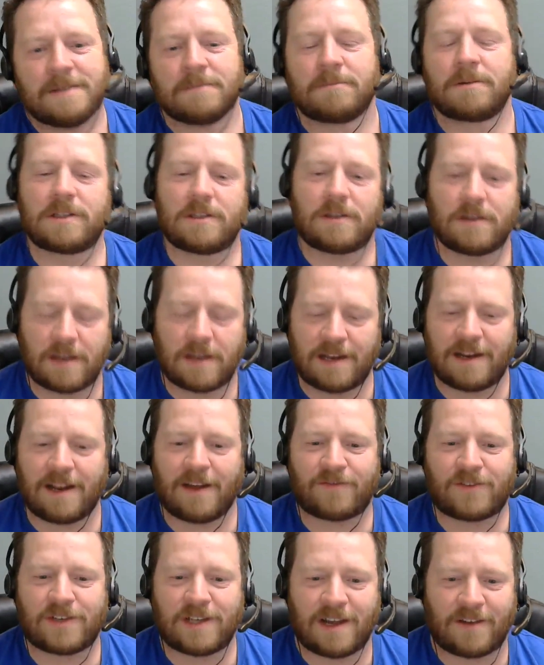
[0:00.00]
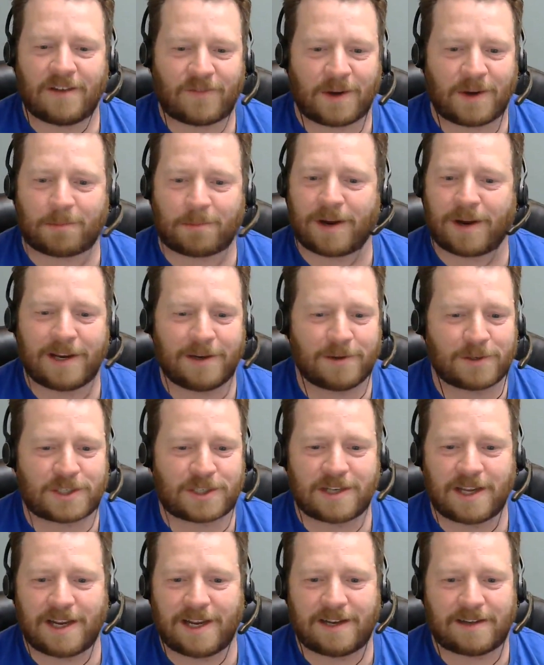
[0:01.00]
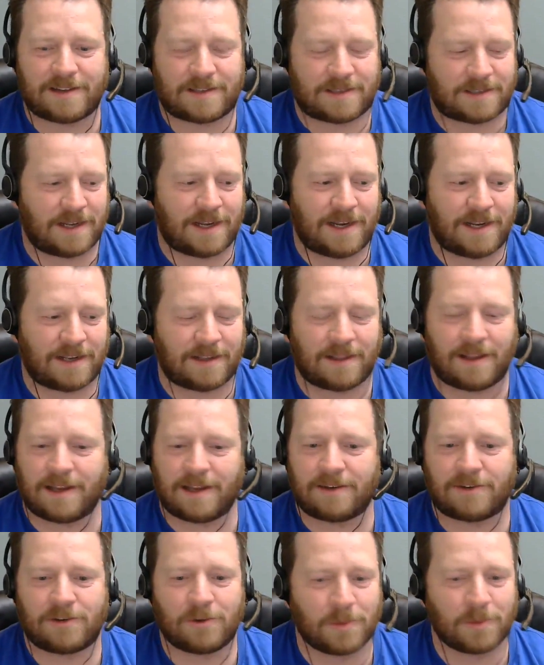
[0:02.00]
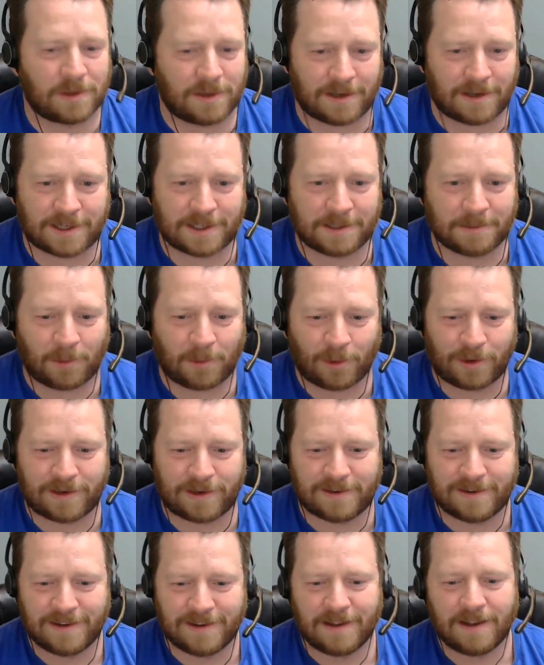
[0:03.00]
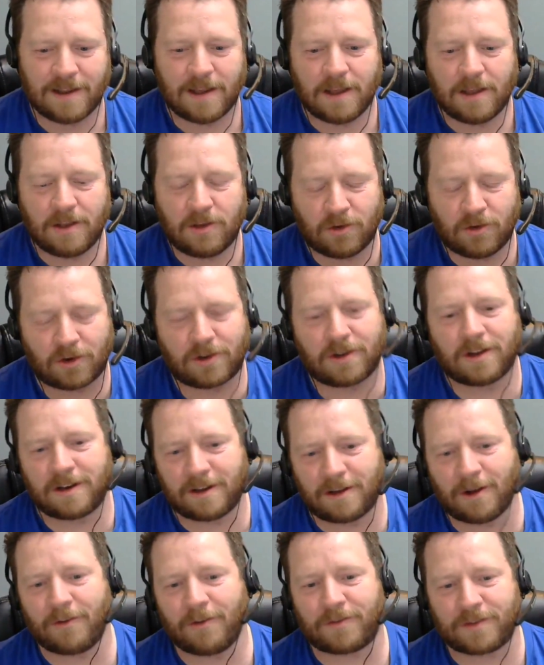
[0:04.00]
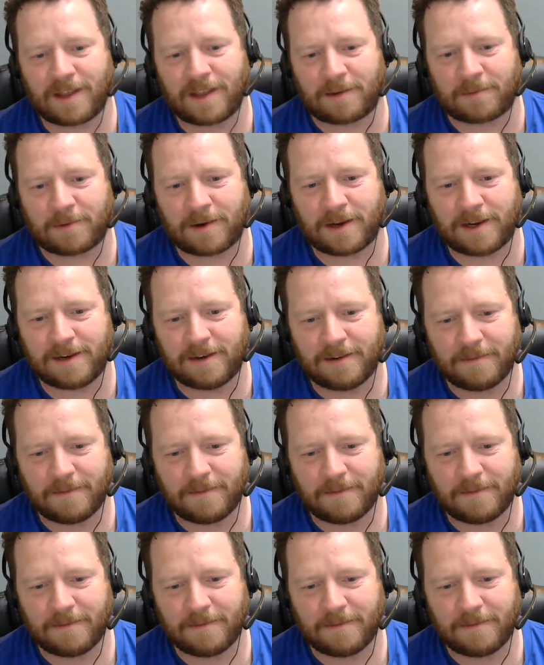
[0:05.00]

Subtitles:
But an FTF in a brand new state at like 2 o'clock in the morning, you're going to go for that, right?